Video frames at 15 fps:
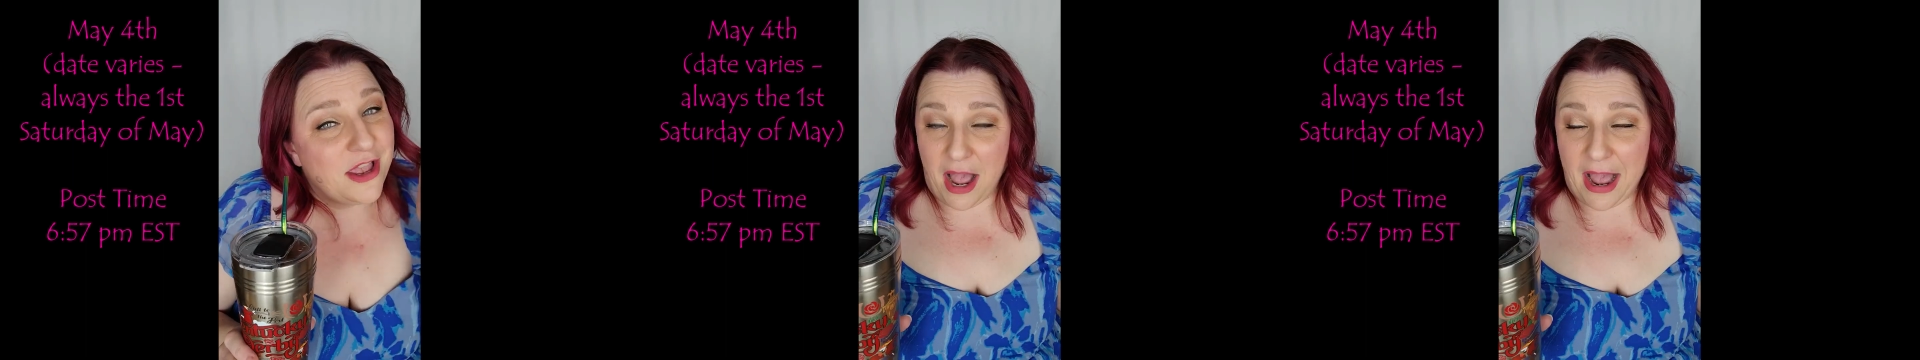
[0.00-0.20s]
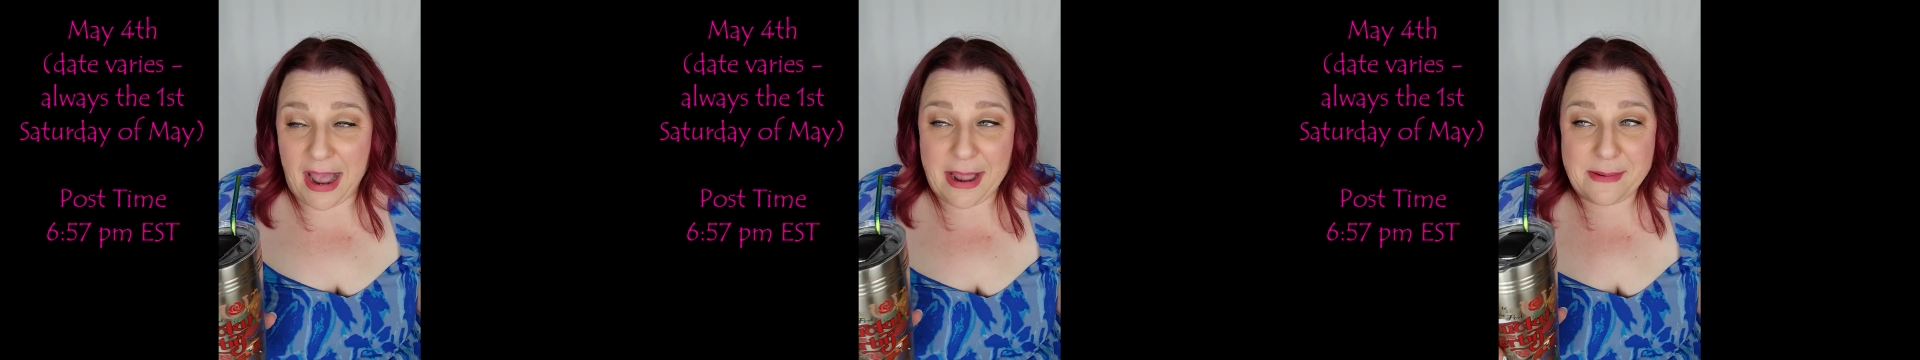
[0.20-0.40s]

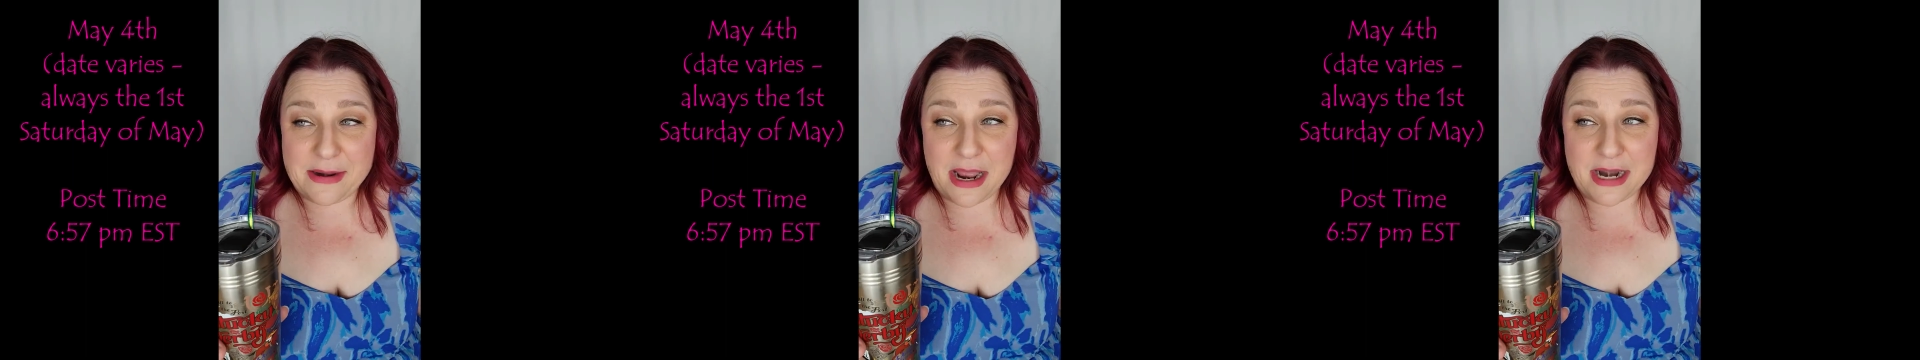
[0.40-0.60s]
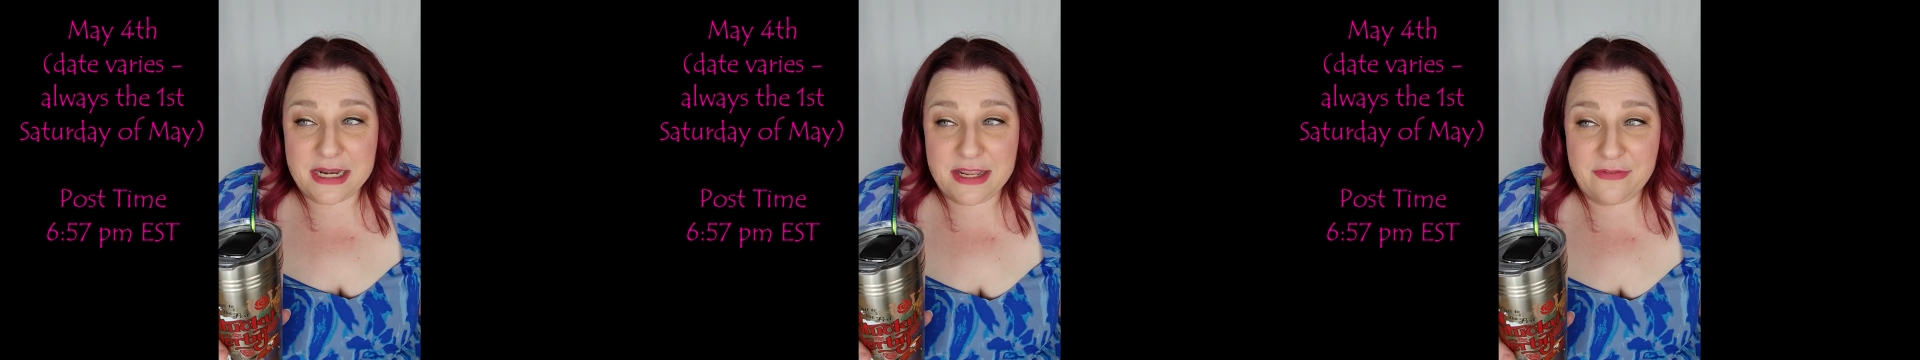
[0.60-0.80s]
I'm
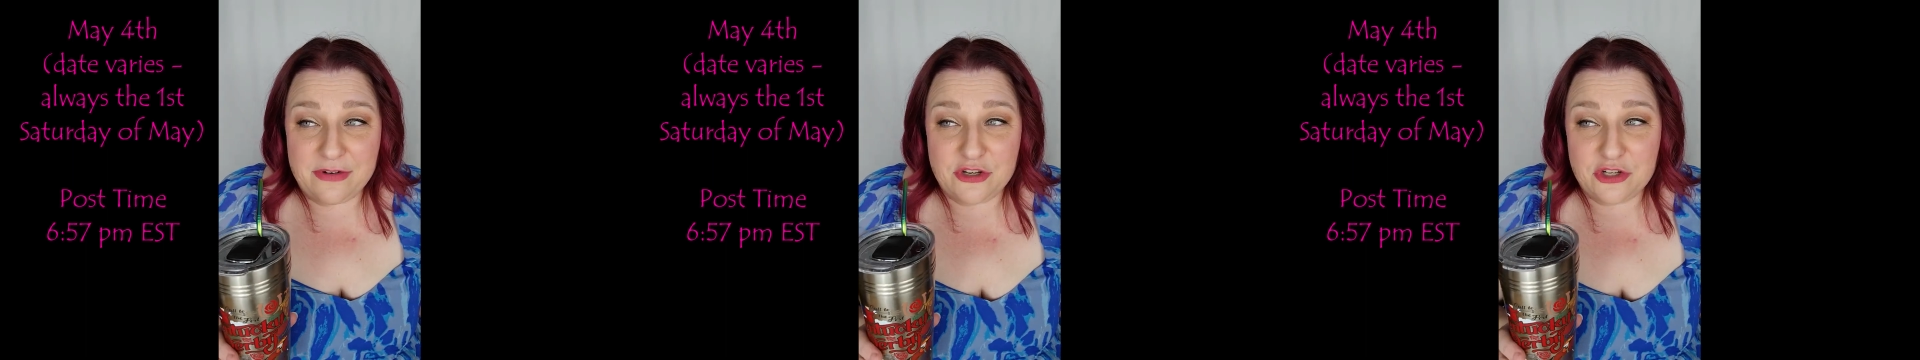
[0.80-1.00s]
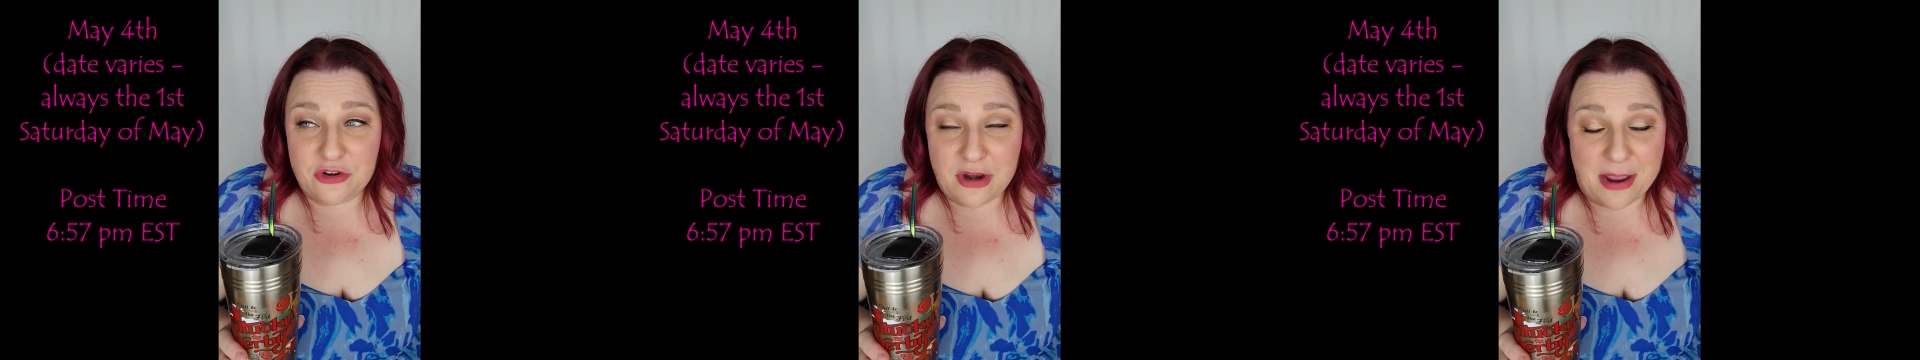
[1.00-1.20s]
not even
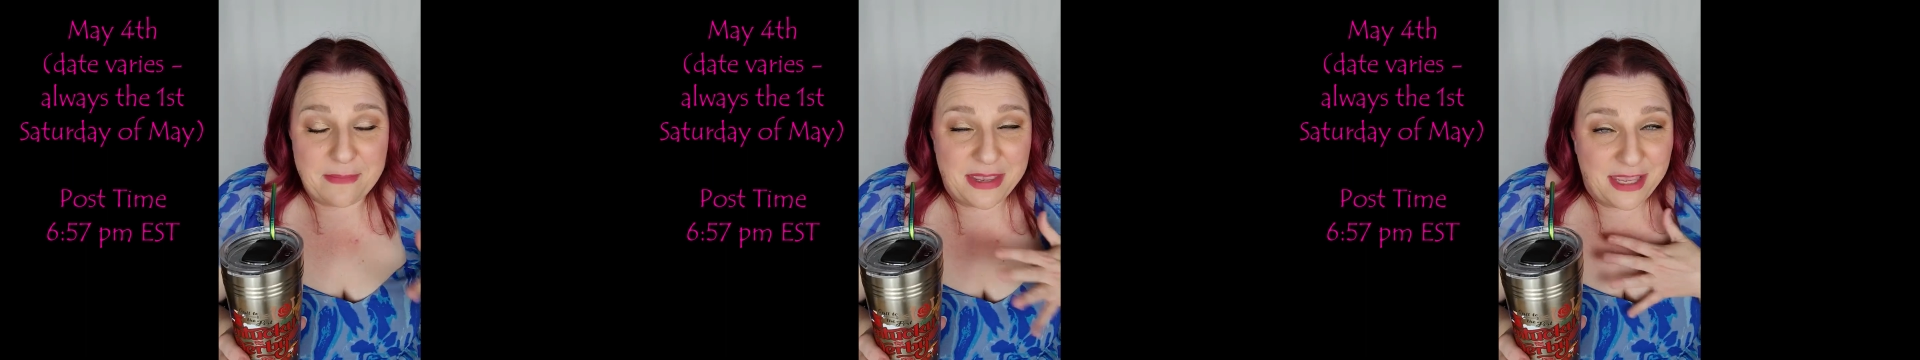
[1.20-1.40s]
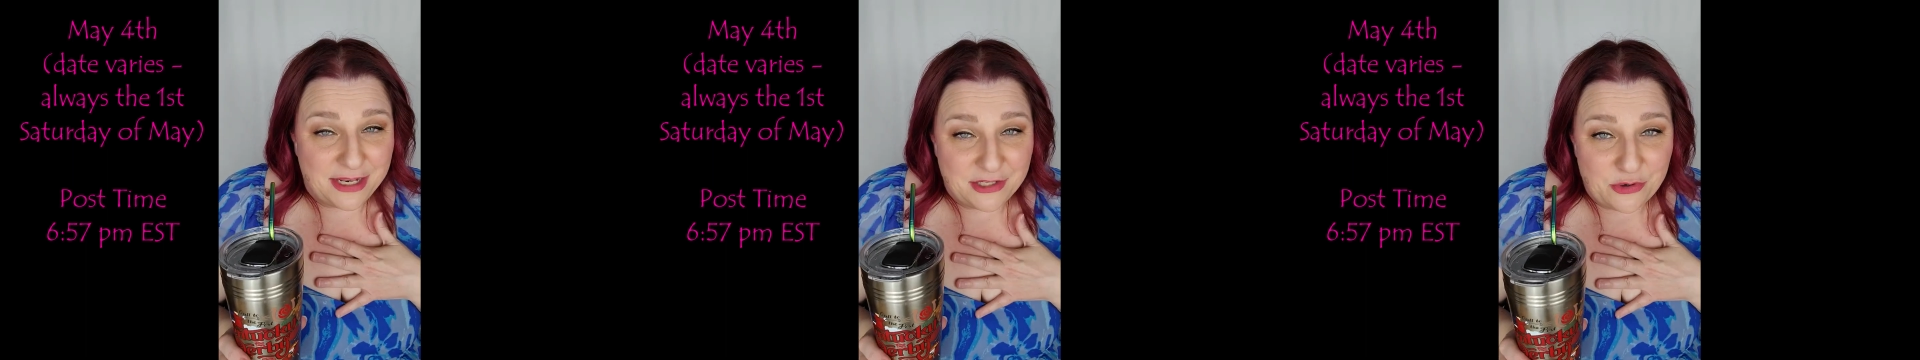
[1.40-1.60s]
sure I'm
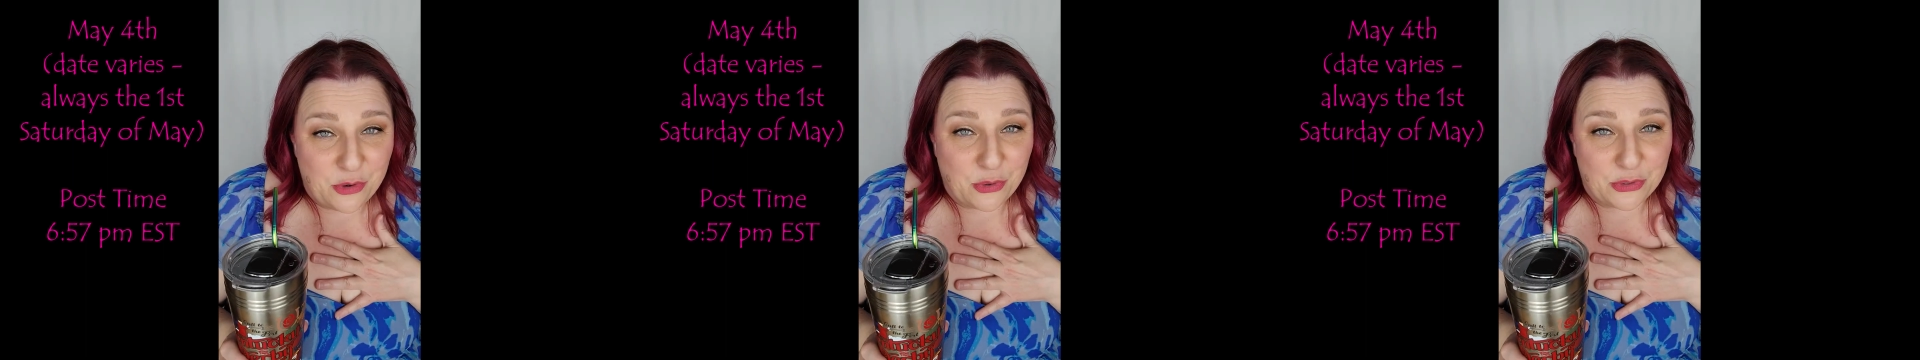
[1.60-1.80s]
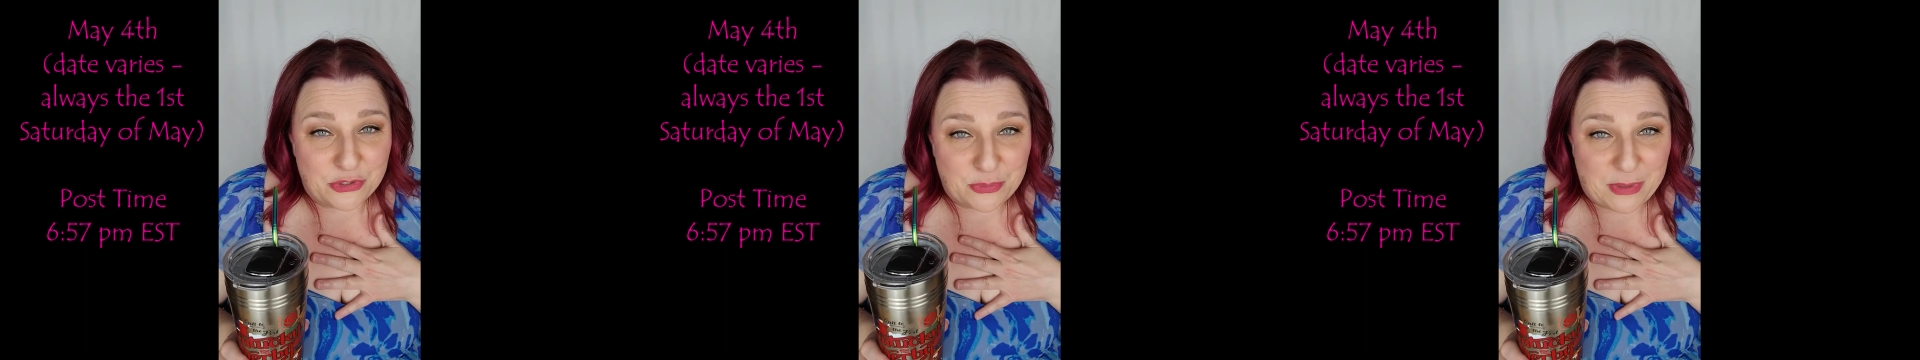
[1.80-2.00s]
into
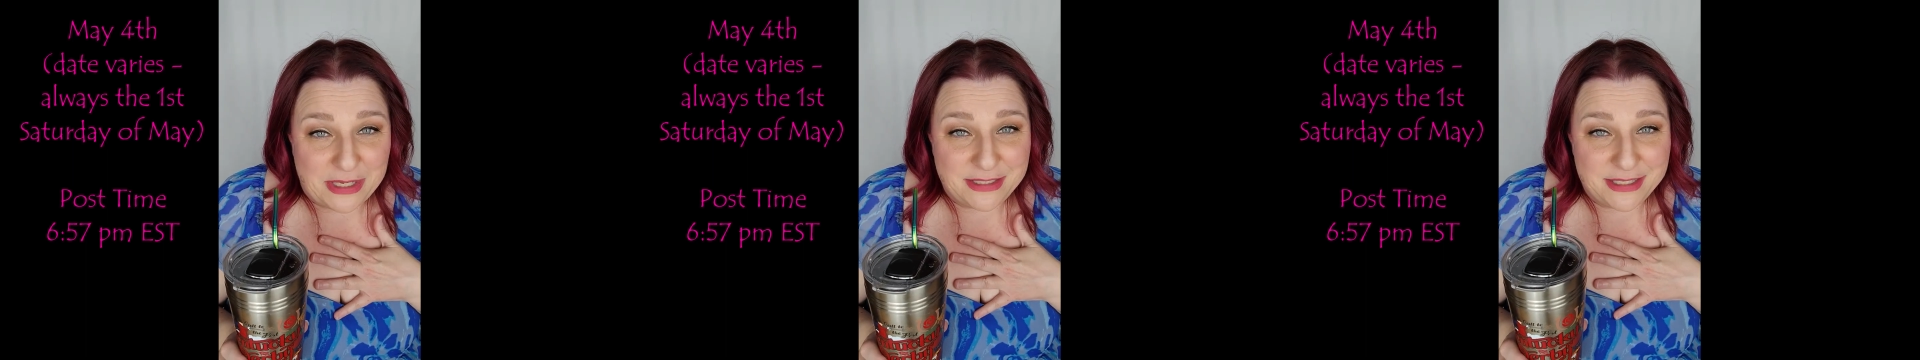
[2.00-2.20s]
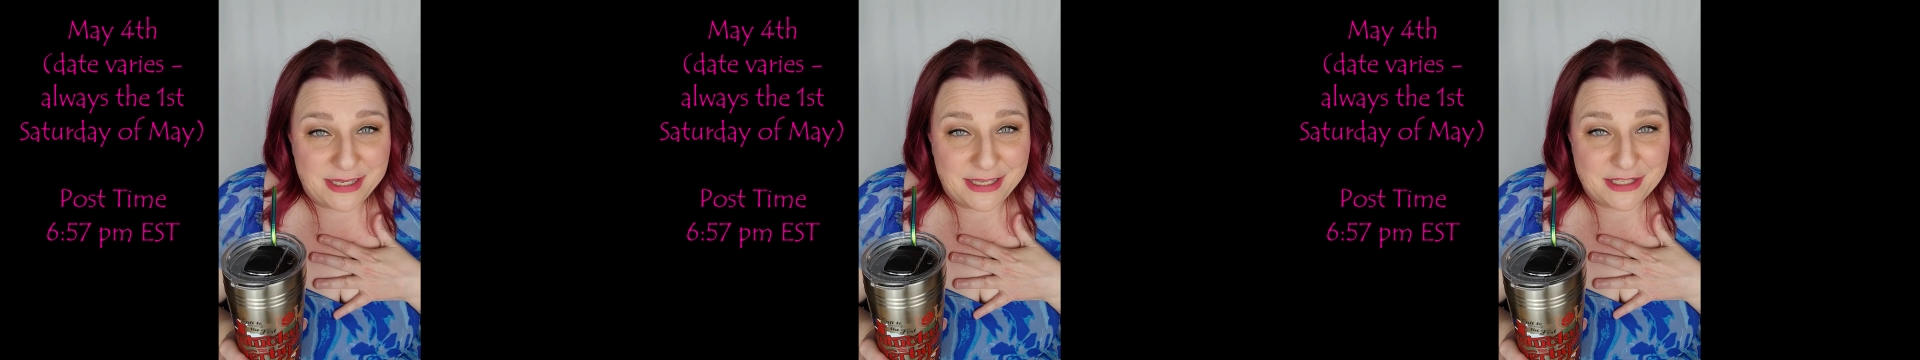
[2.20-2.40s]
horse
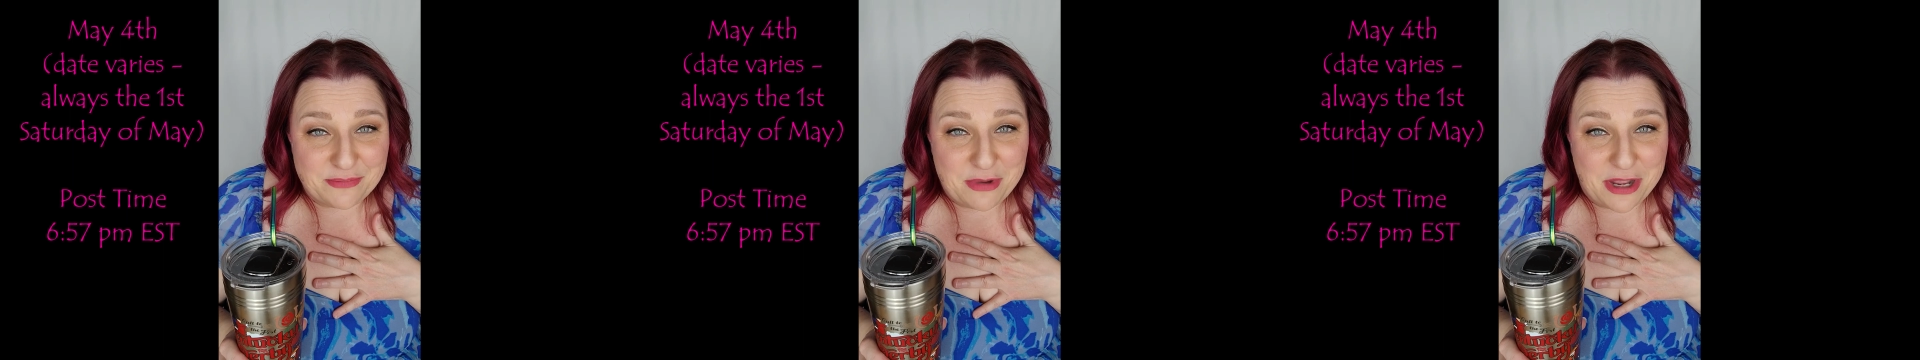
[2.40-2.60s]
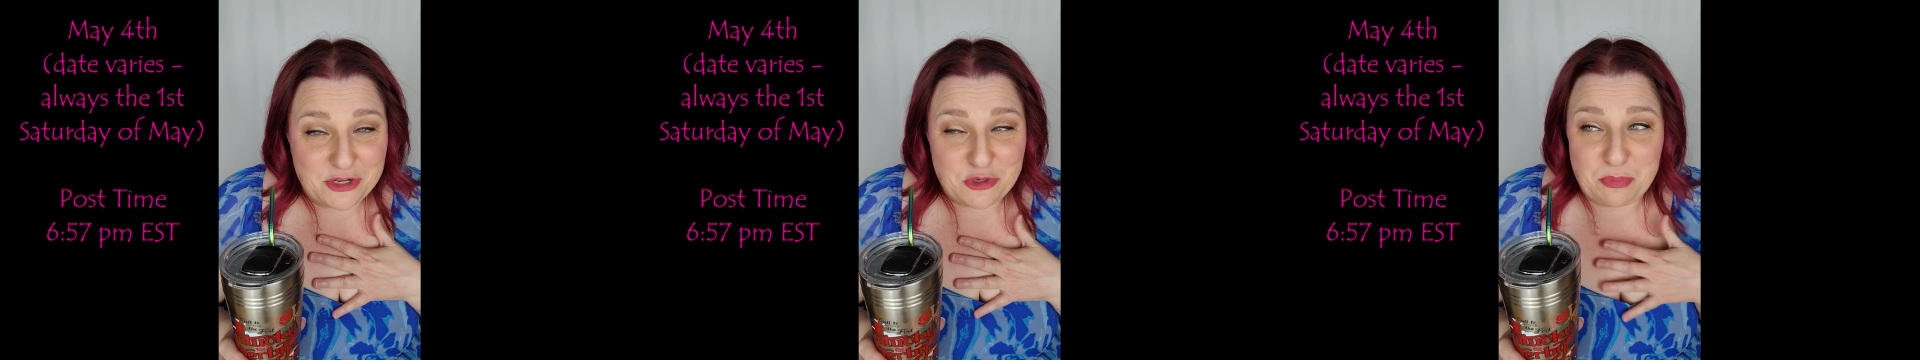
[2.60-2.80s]
racing as
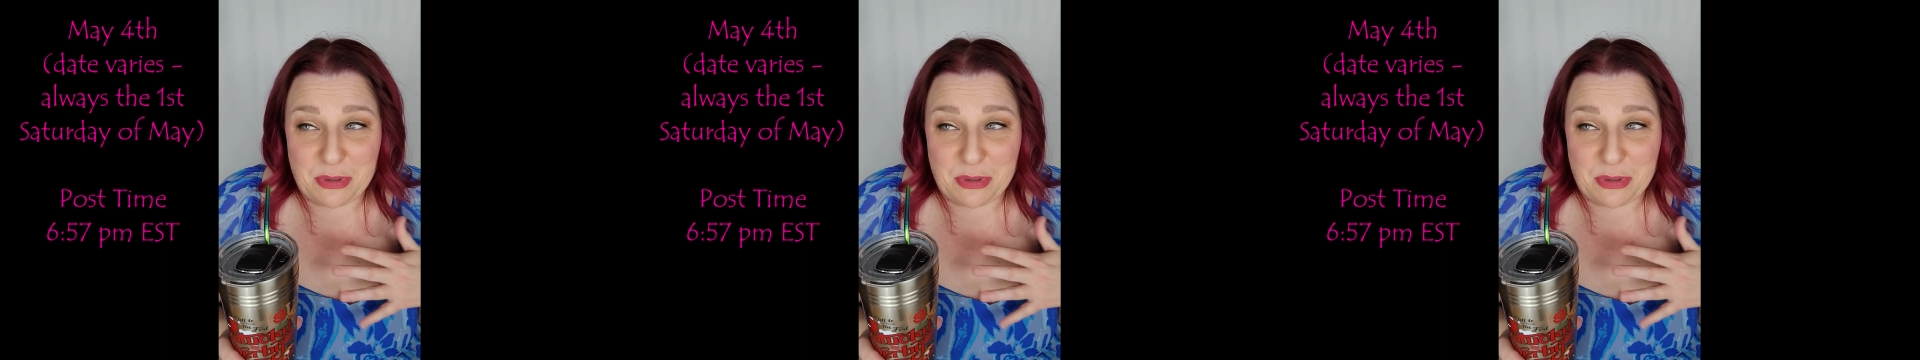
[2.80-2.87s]
much,